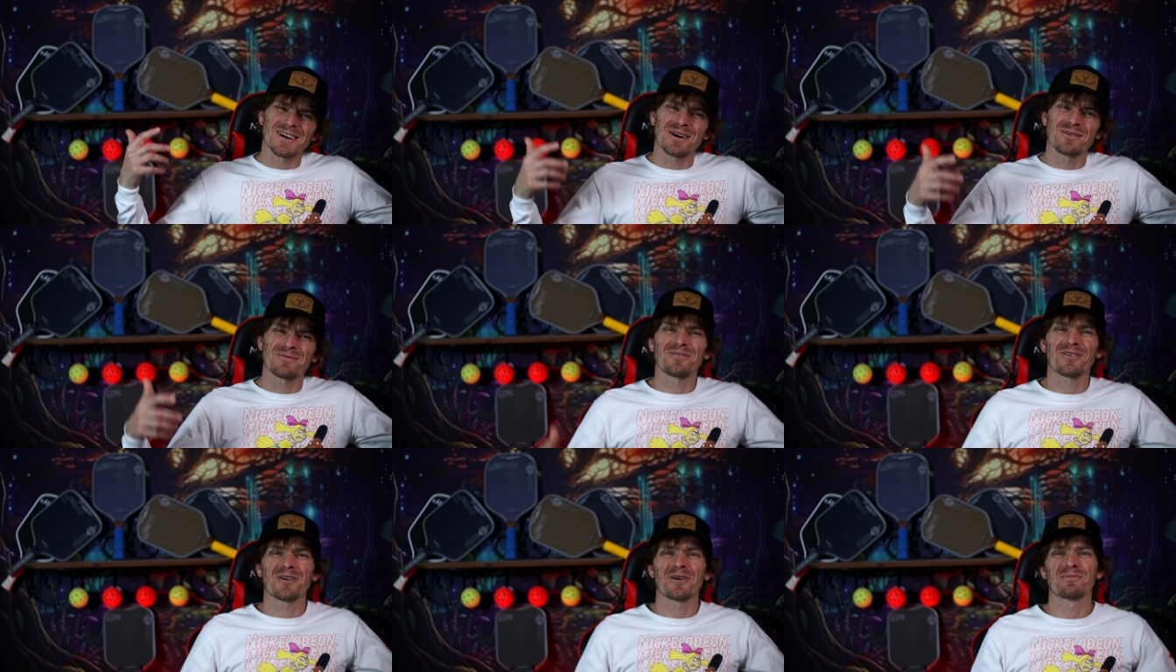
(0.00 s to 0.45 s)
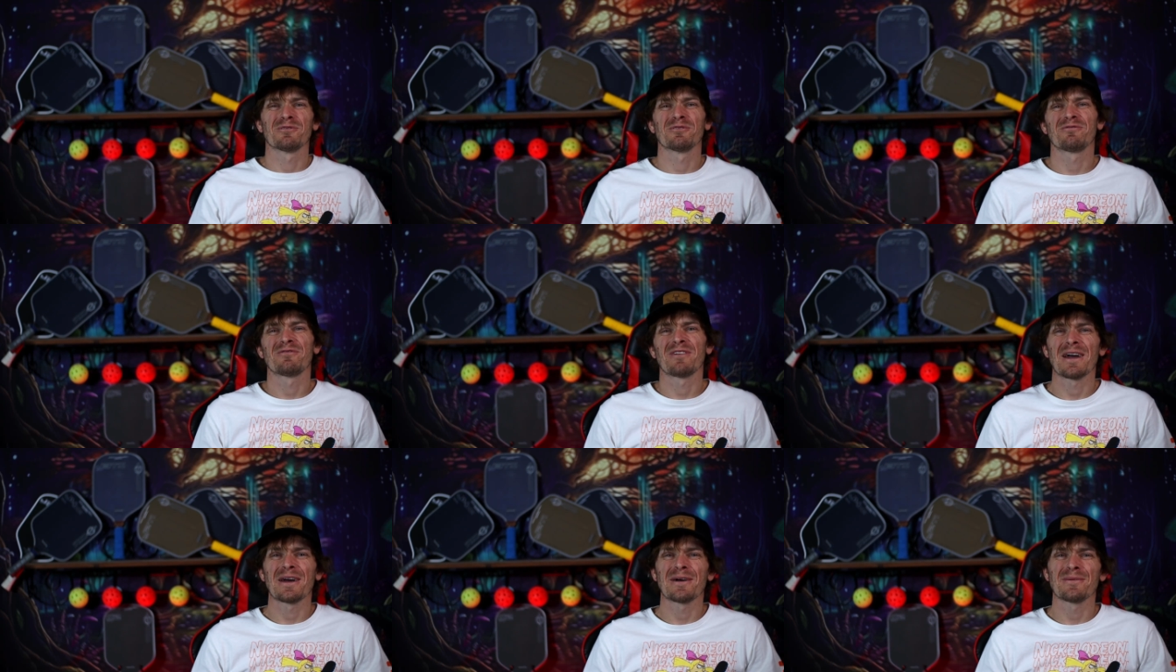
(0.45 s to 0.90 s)
up, farming
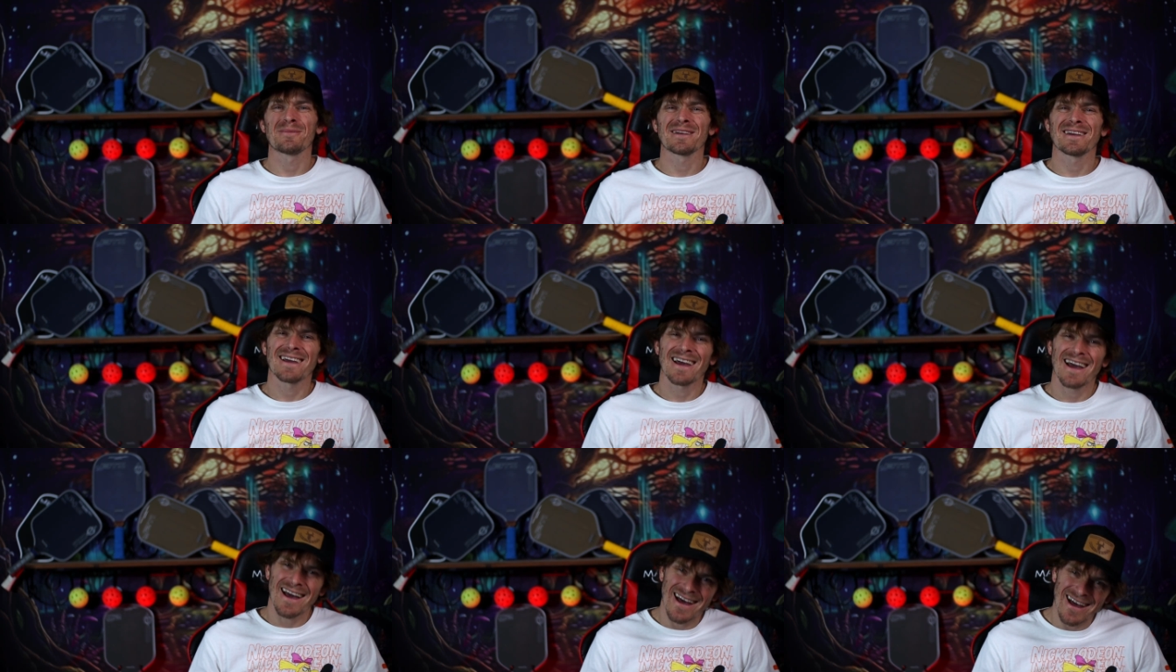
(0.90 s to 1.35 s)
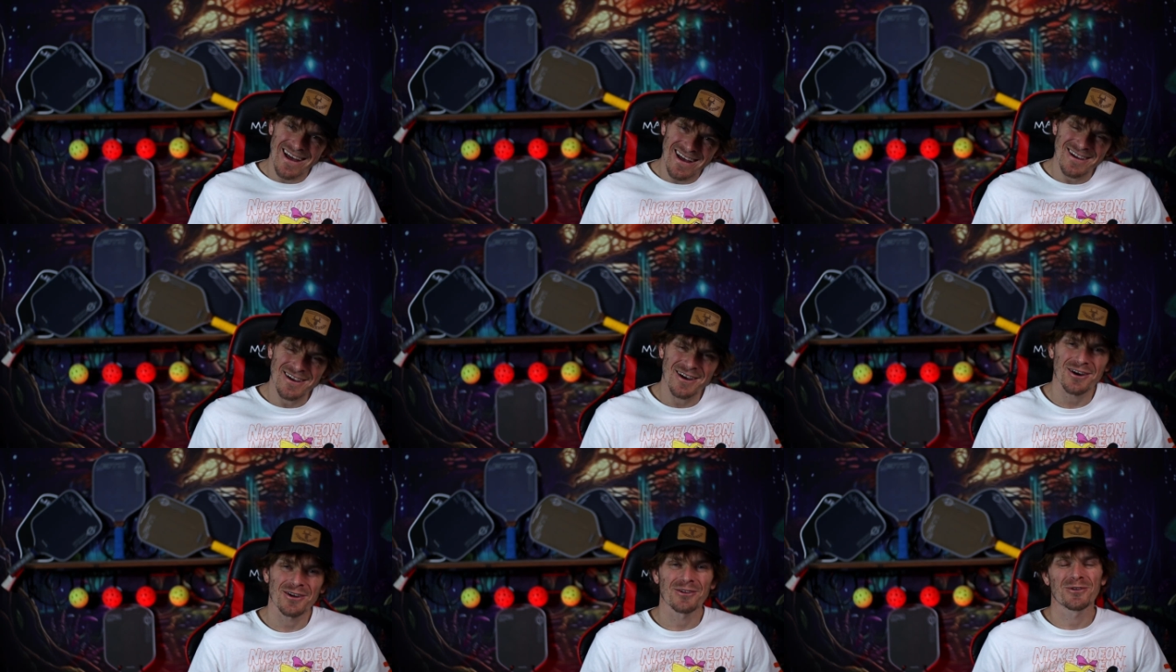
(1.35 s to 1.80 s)
family? How
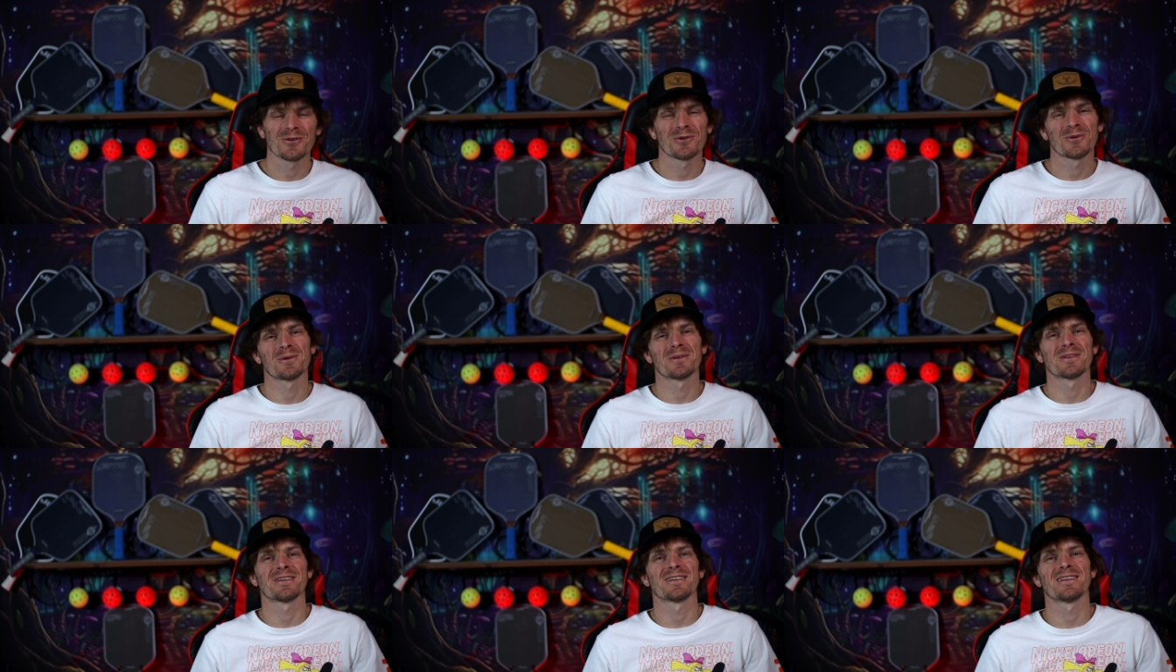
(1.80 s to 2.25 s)
y'all doing